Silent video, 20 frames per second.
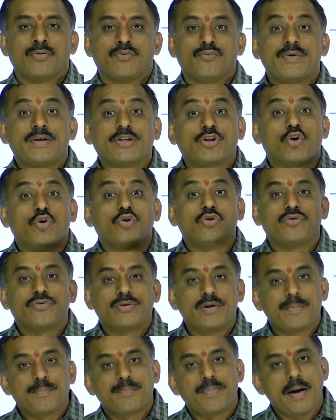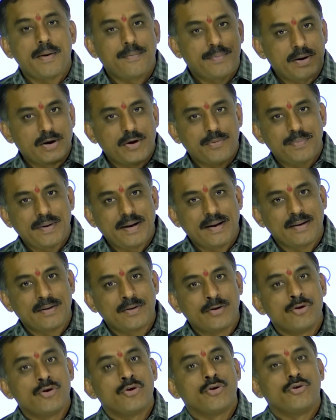without using paper and
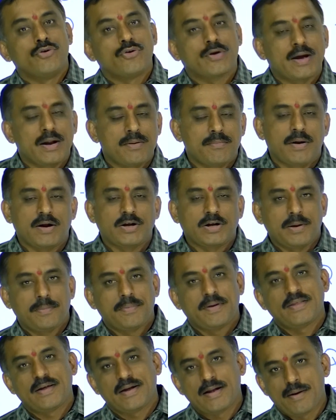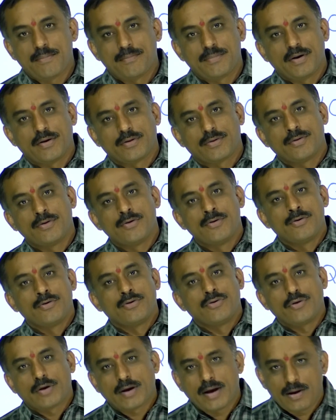pen, you can multiply the numbers.
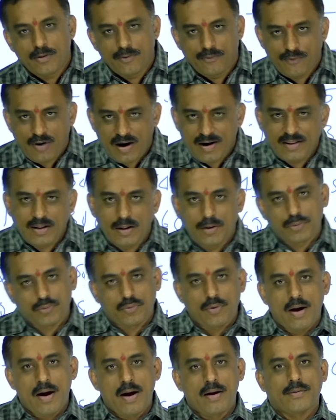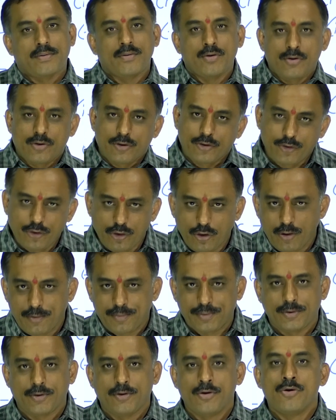You can find the squares,
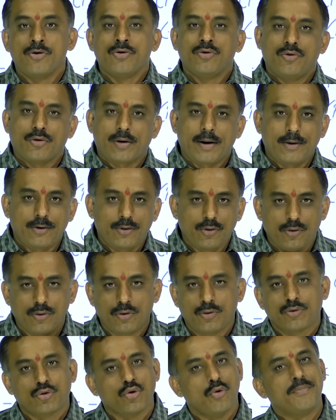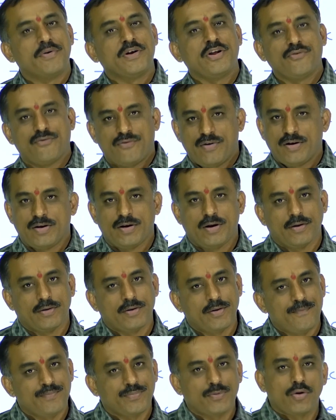cubes. You can do so many
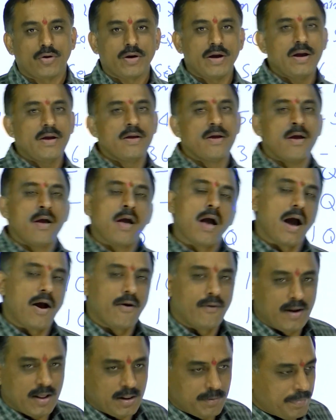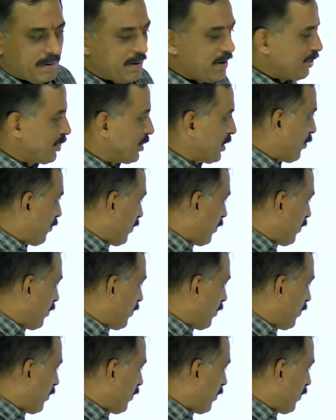wonders. Okay, I will explain each and